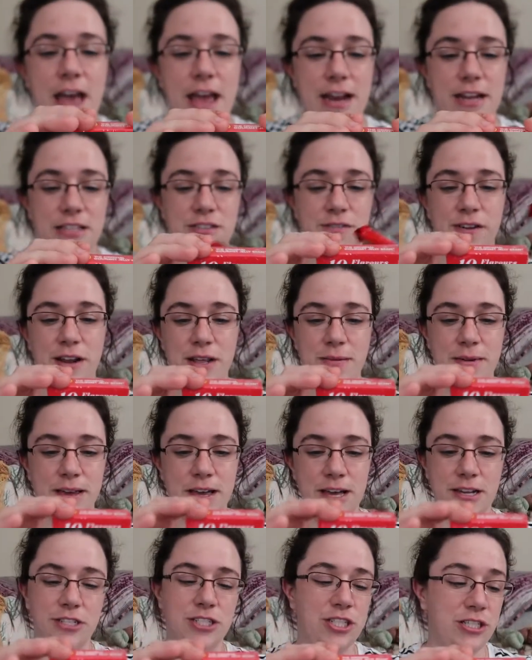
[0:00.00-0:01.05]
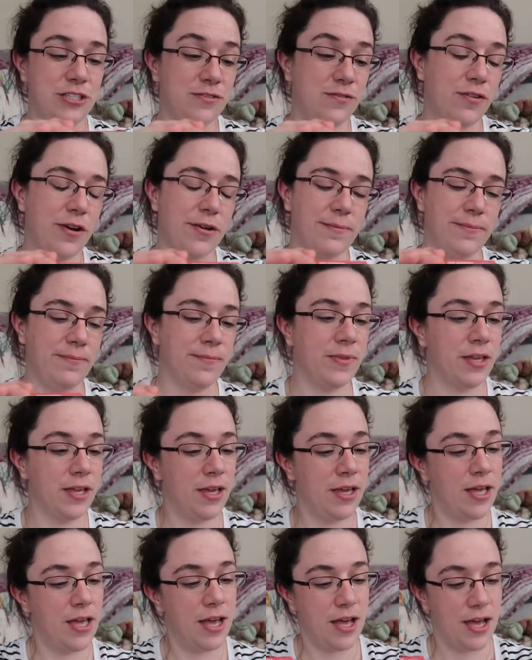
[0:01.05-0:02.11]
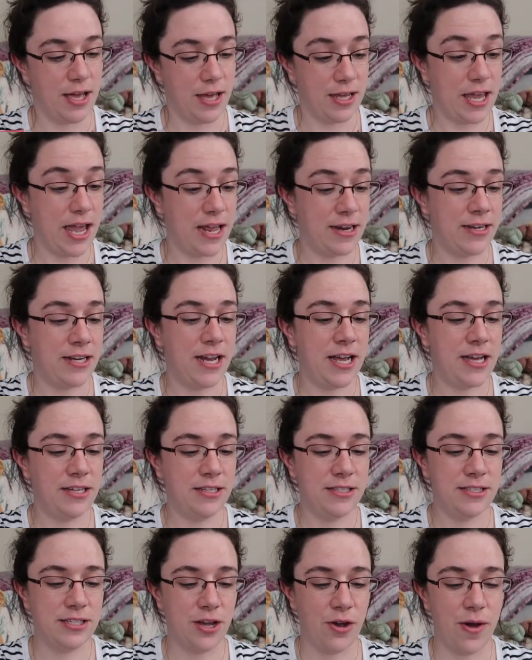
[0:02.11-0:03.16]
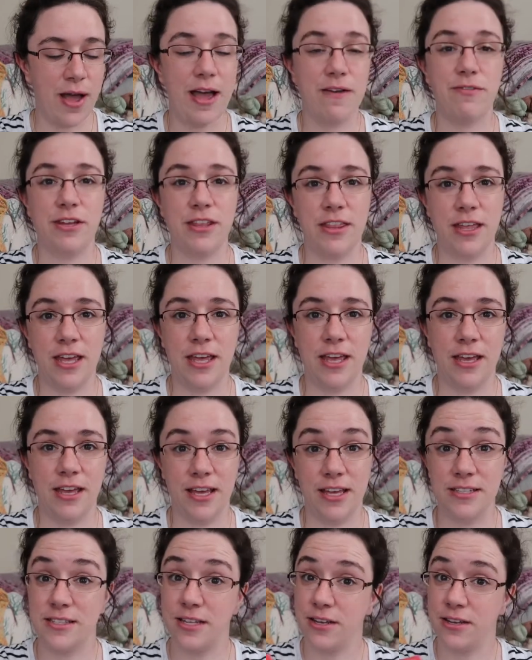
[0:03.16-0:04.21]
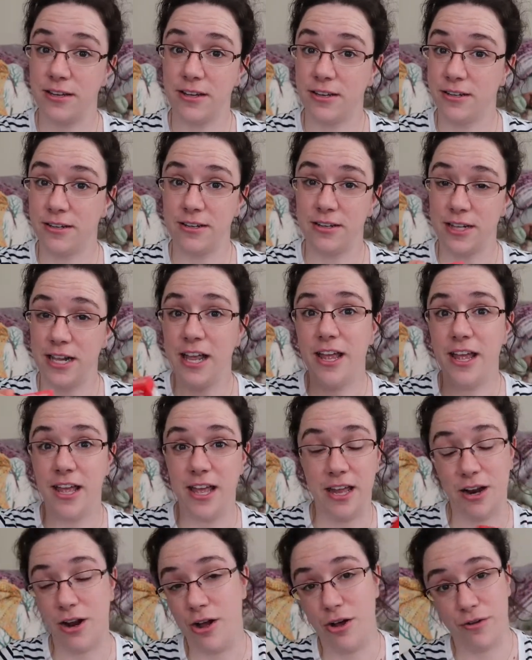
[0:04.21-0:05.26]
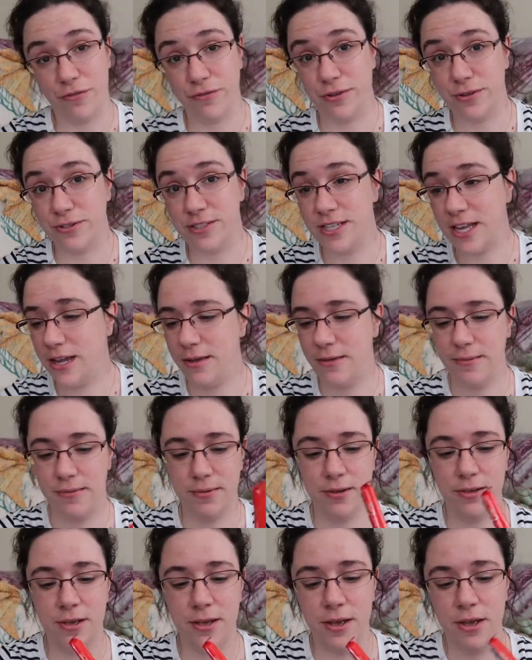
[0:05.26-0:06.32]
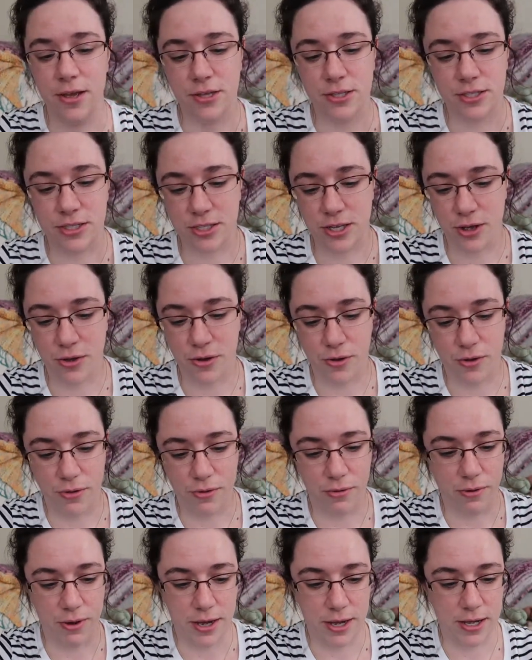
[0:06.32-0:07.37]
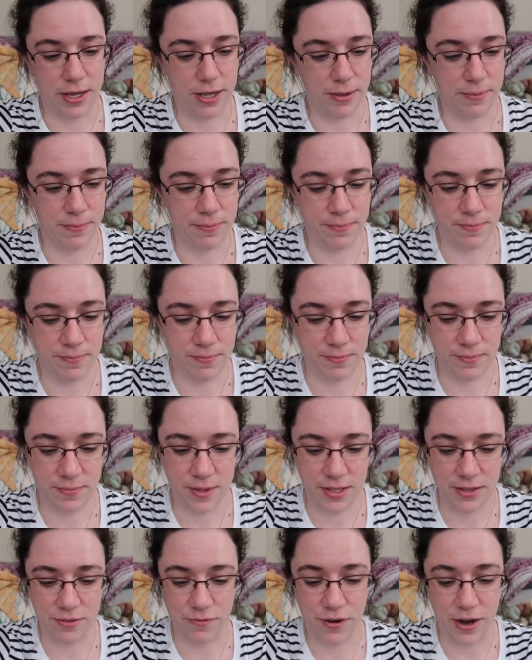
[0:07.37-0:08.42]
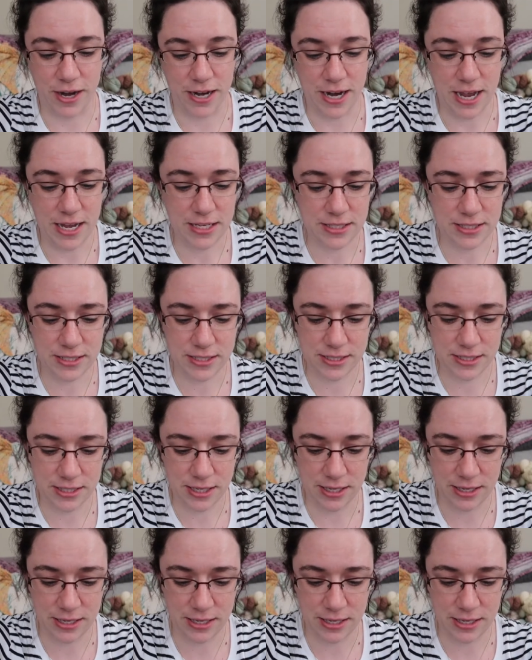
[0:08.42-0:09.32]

And it's funny because she's from Canada, so everything is en anglais and en français. So it's very nice.